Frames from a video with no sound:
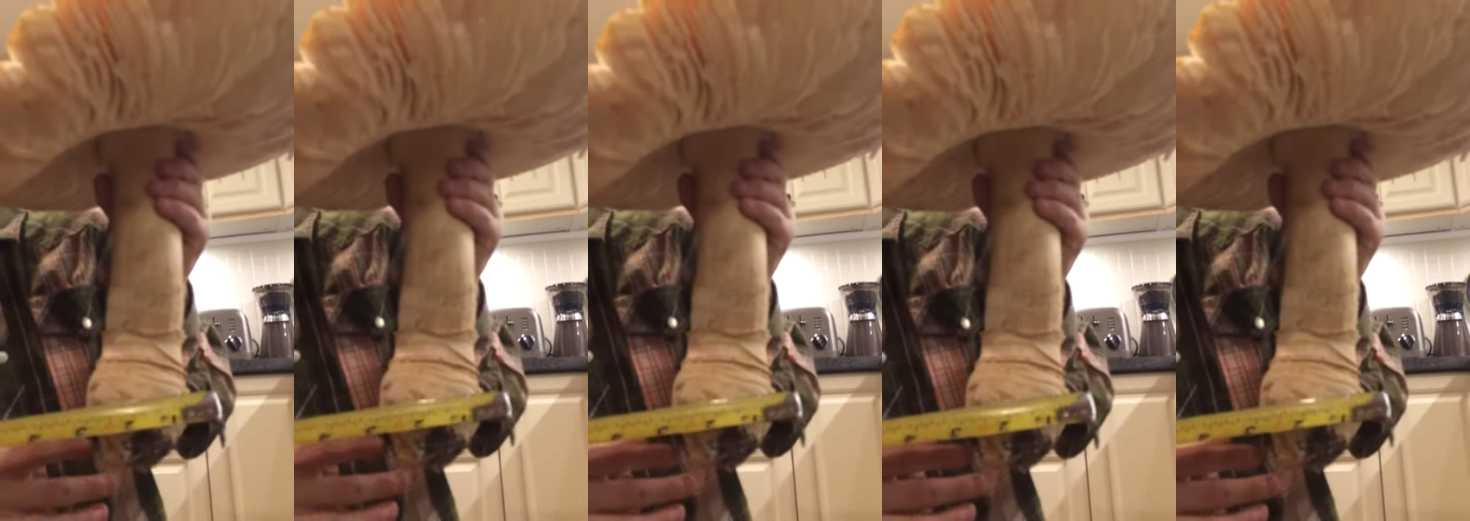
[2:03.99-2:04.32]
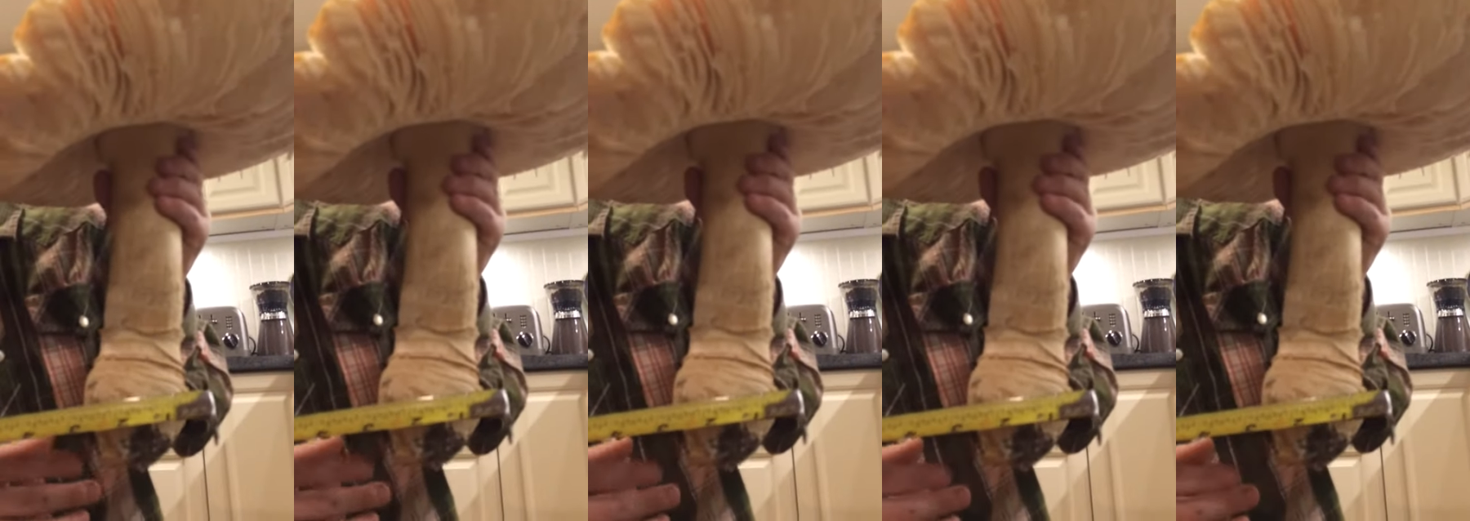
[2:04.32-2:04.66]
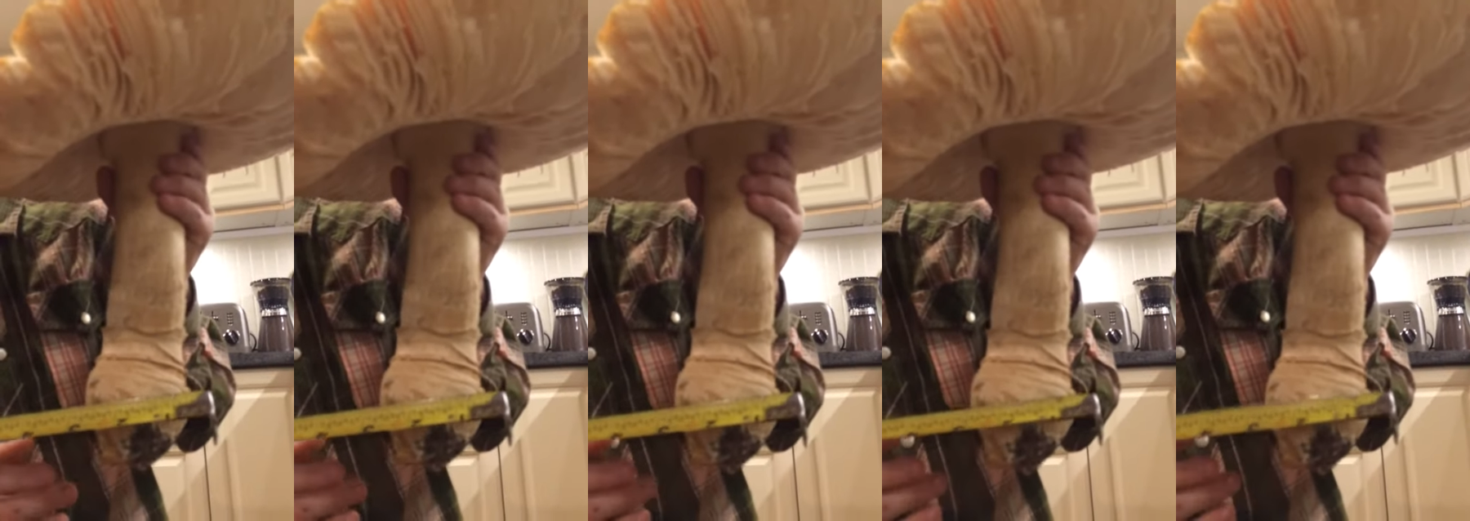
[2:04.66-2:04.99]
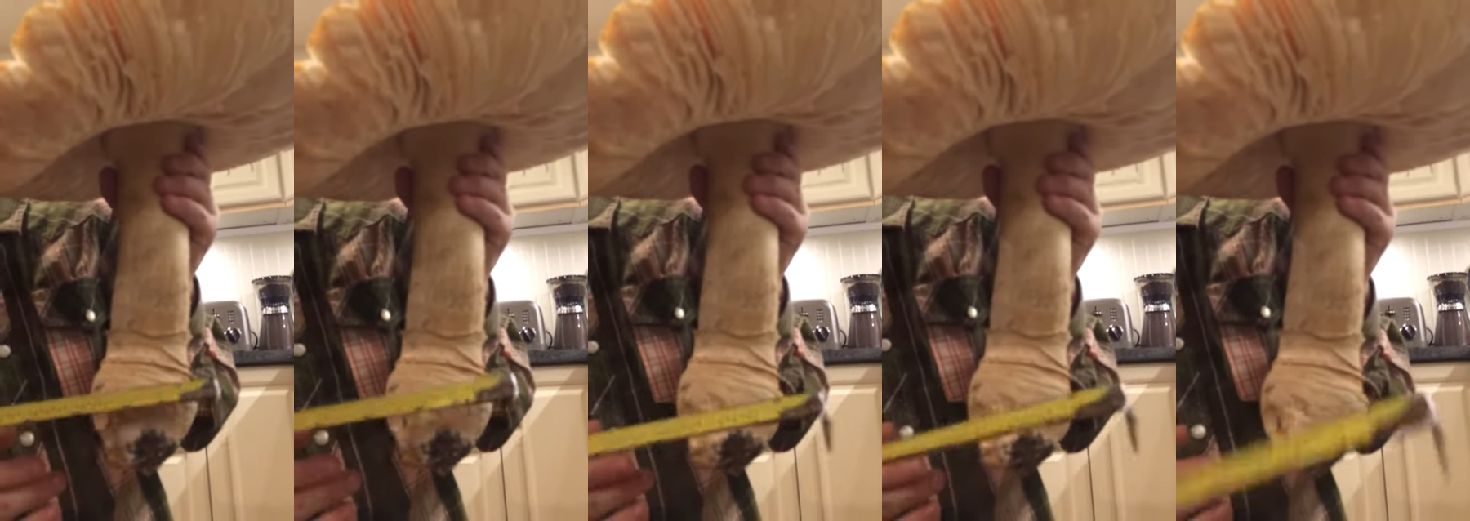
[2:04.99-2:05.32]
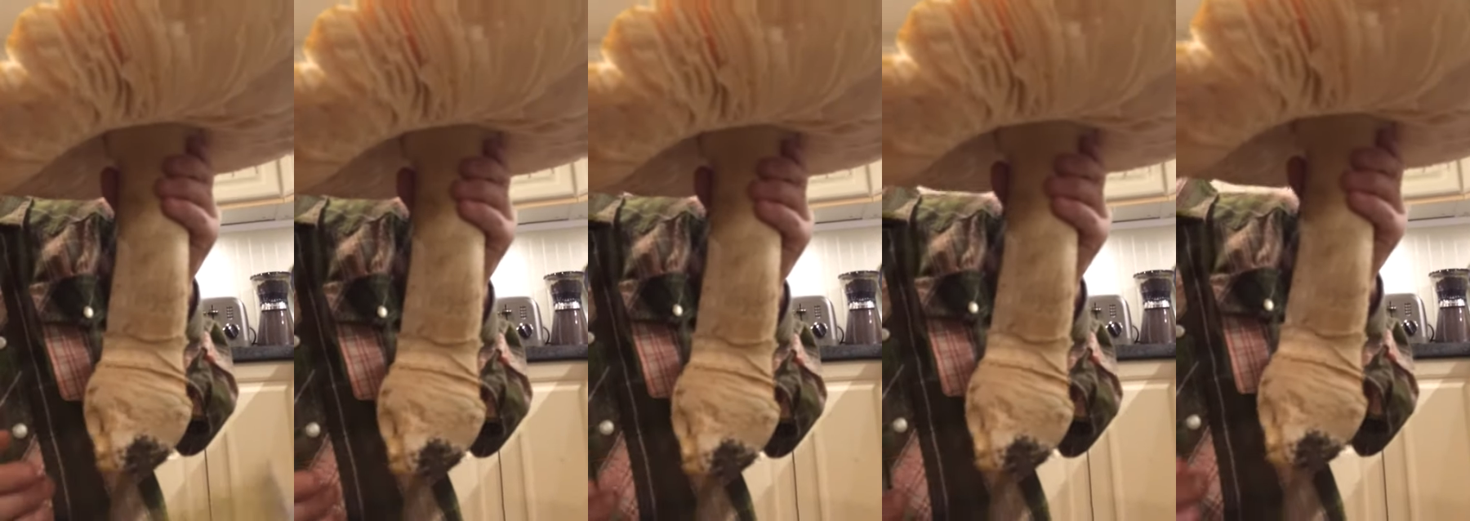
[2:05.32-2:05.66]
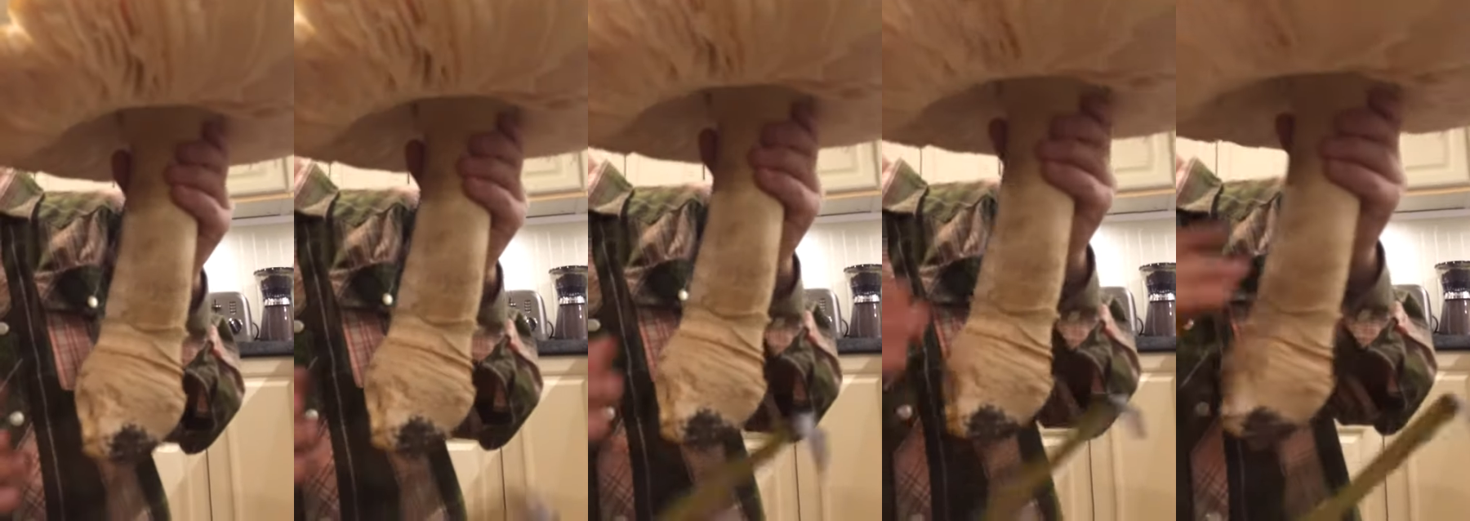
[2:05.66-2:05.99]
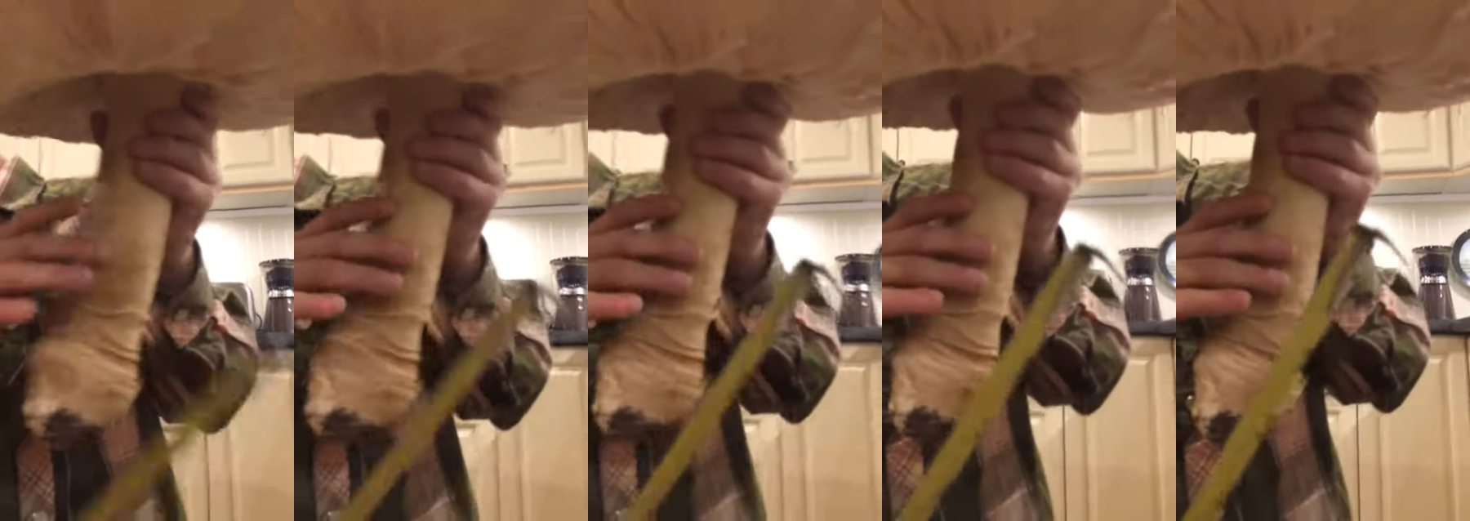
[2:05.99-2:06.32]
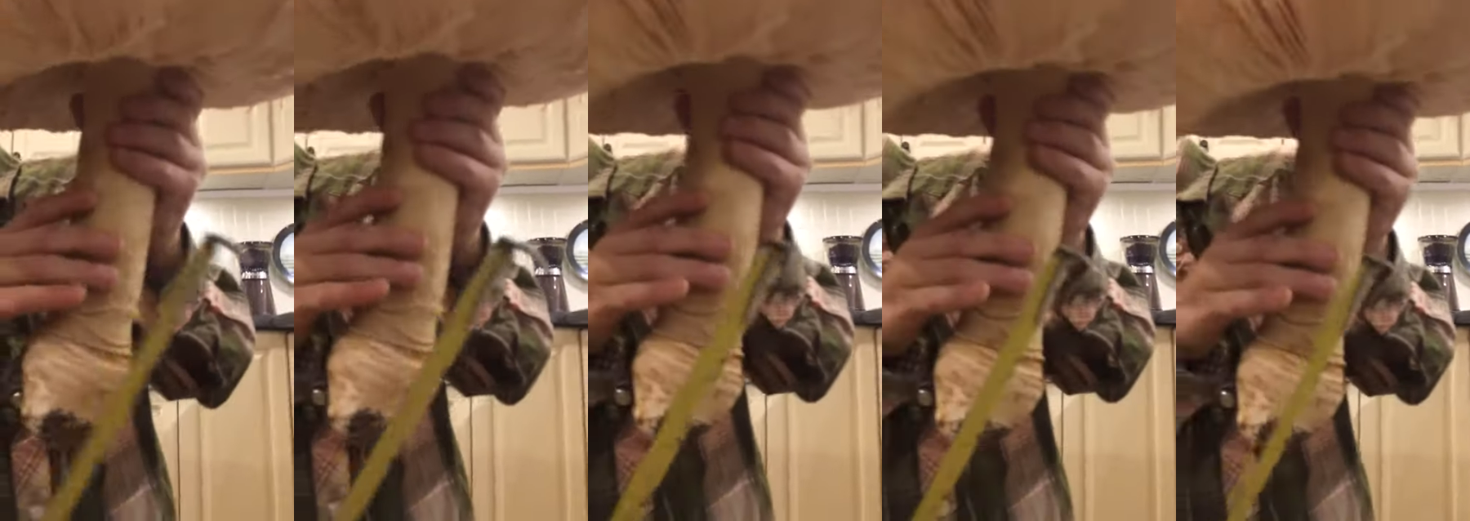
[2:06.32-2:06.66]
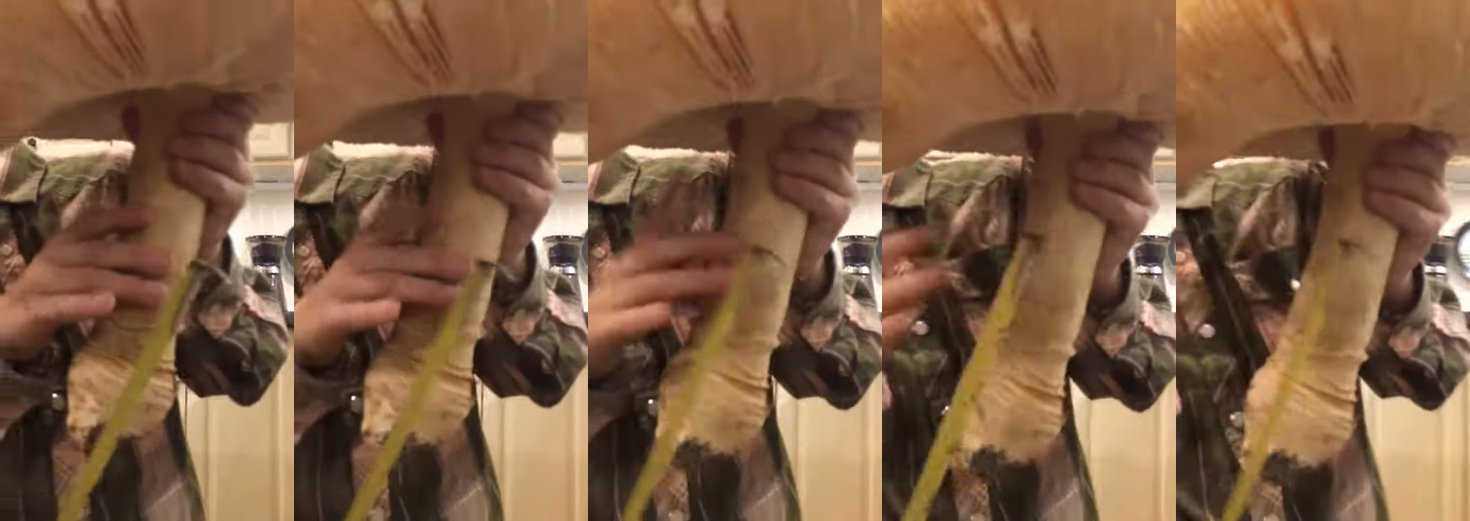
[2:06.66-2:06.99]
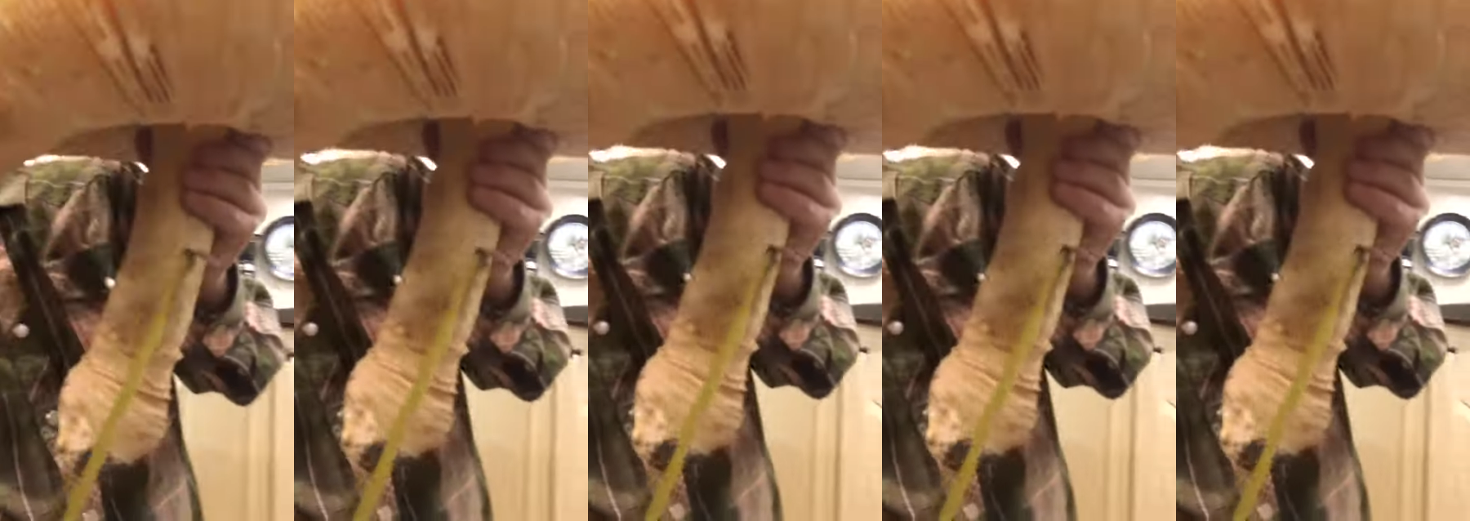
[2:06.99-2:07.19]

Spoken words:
[unreadable: no face in view]